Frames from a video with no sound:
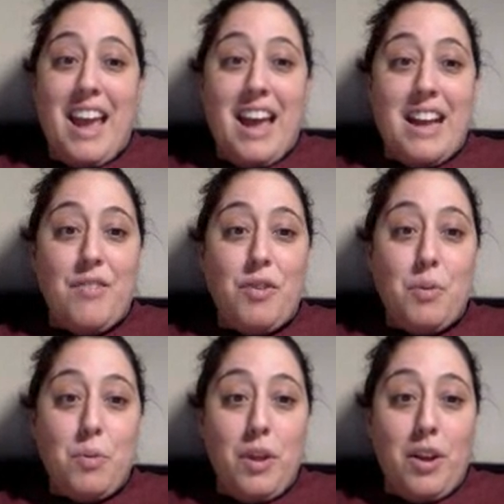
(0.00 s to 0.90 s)
And if
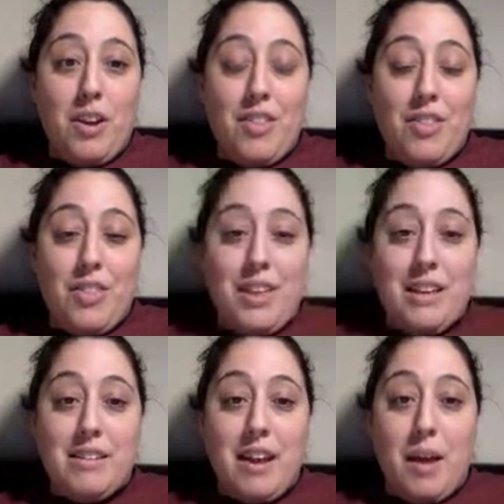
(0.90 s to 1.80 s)
you look,
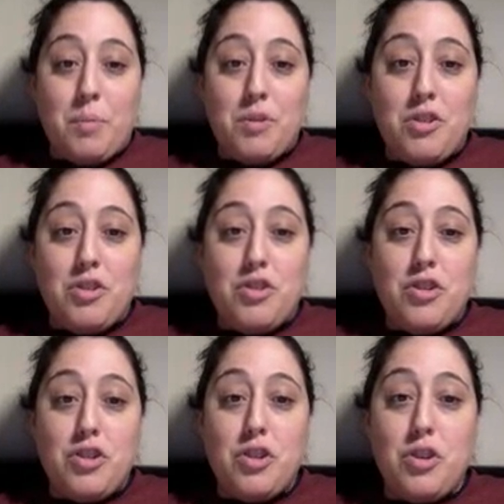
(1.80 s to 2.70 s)
this option
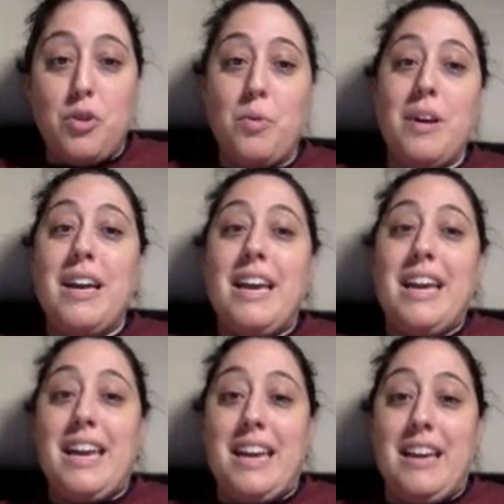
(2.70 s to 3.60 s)
2
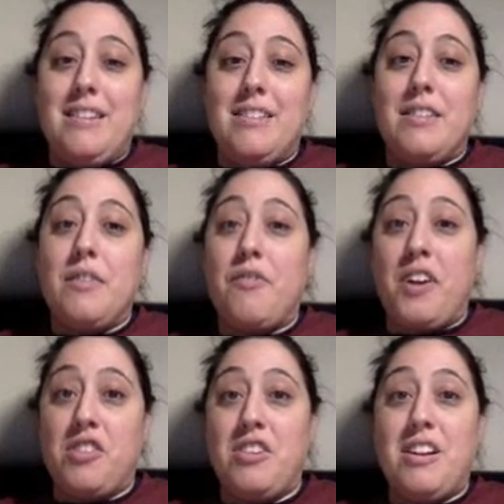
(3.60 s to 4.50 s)
is the
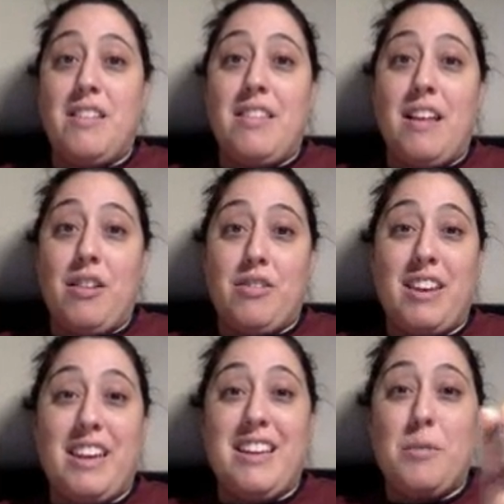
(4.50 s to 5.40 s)
function that
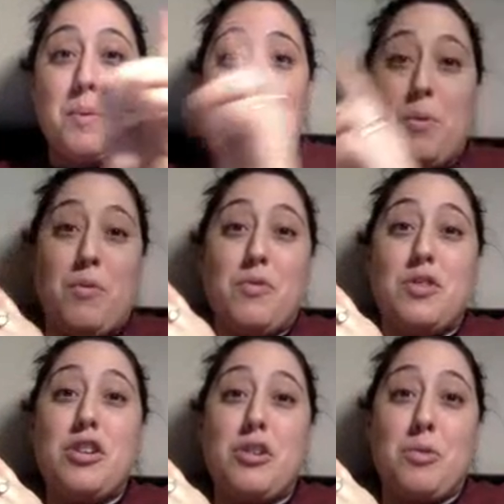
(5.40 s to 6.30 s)
looks like it's been moved
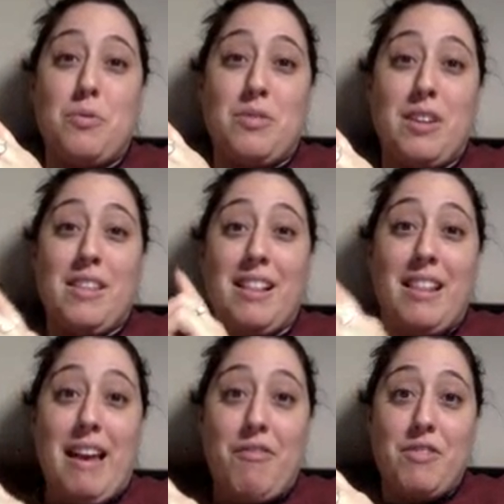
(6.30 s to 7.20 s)
2 to the
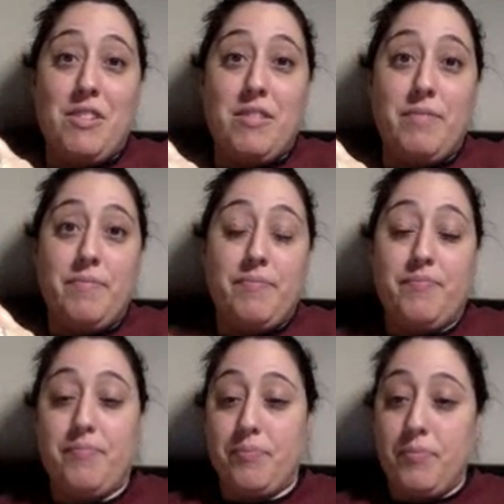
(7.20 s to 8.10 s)
left.
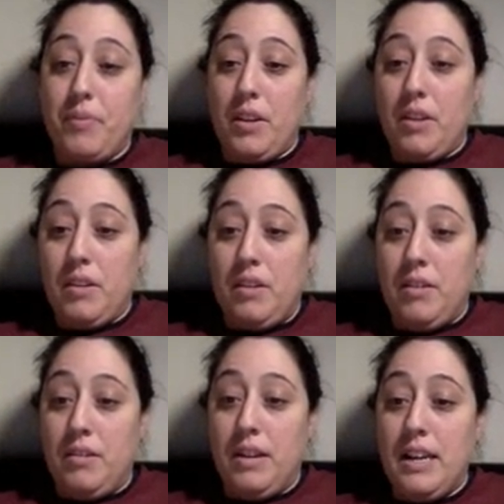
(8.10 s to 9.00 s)

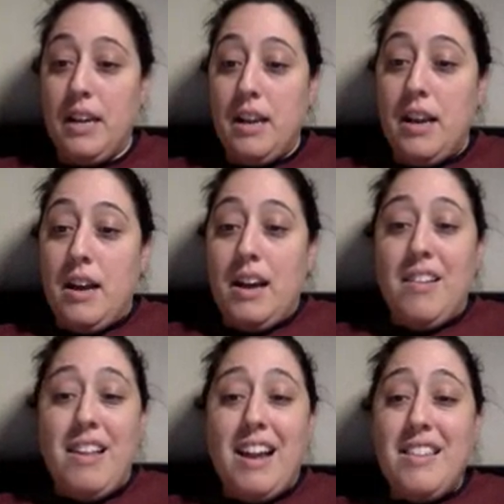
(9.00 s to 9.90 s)
All right.
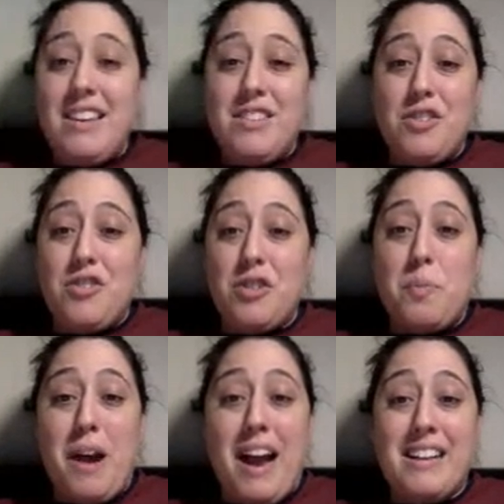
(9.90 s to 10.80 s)
A lot of these are just
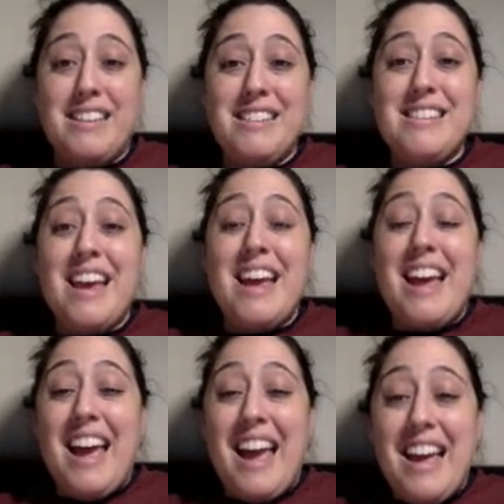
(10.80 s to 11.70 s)
practice
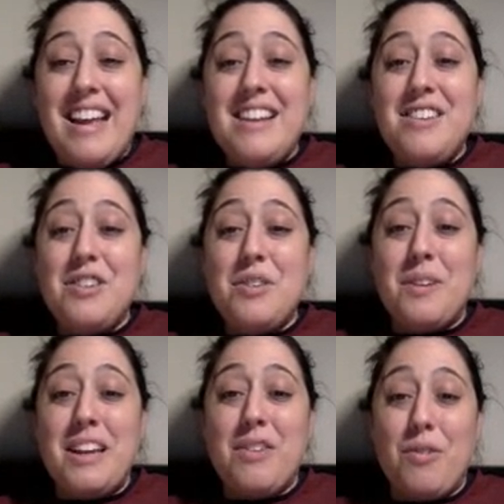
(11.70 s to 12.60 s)
and you
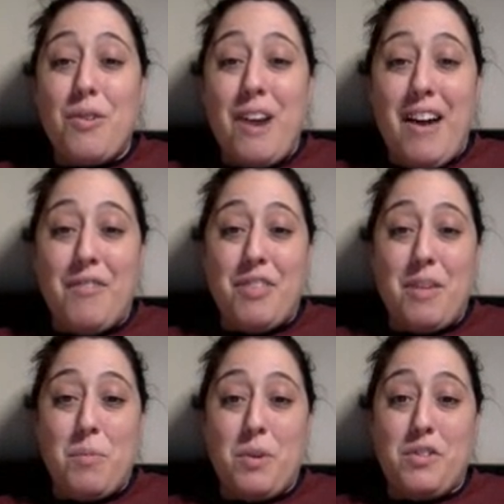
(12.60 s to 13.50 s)
can graph
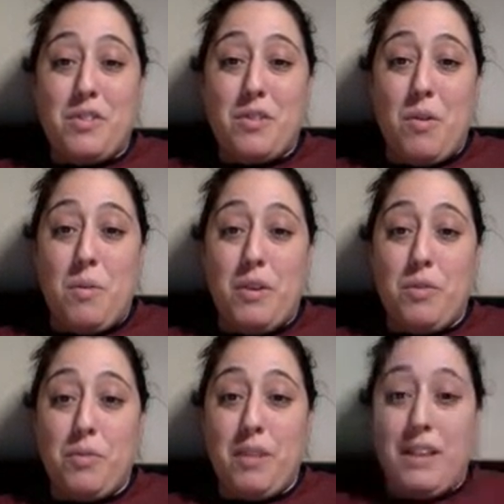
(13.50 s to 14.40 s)
them, which is
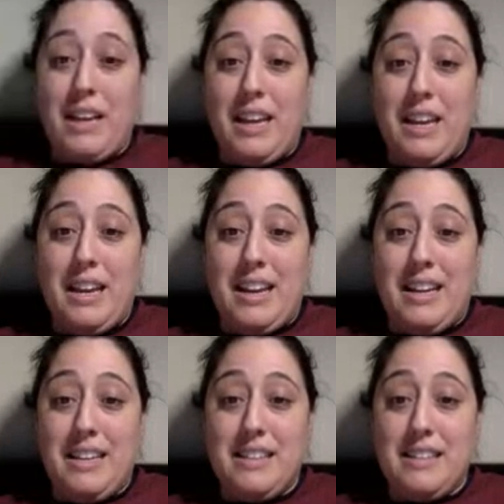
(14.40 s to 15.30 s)
always really
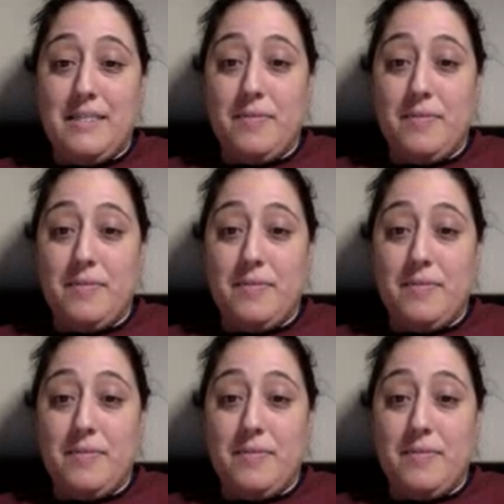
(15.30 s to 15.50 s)
nice.